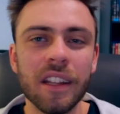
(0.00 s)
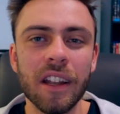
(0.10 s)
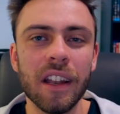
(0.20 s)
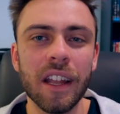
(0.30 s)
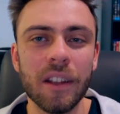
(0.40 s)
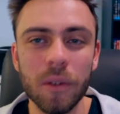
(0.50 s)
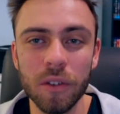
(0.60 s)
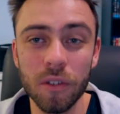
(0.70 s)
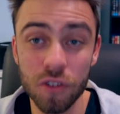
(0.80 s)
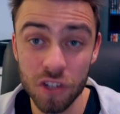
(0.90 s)
You know, they
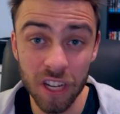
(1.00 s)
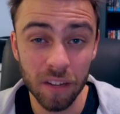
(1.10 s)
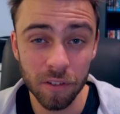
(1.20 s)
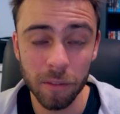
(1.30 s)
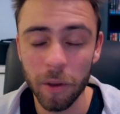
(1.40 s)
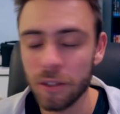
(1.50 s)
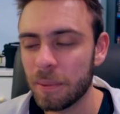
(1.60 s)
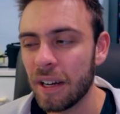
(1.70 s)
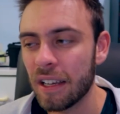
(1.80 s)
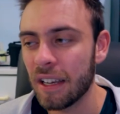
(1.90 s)
couldn't do shit for the
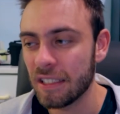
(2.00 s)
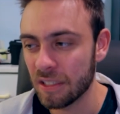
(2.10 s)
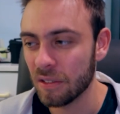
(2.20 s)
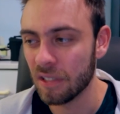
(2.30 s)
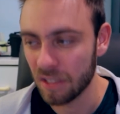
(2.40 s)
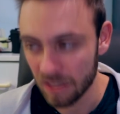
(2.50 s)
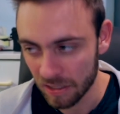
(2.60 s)
most part until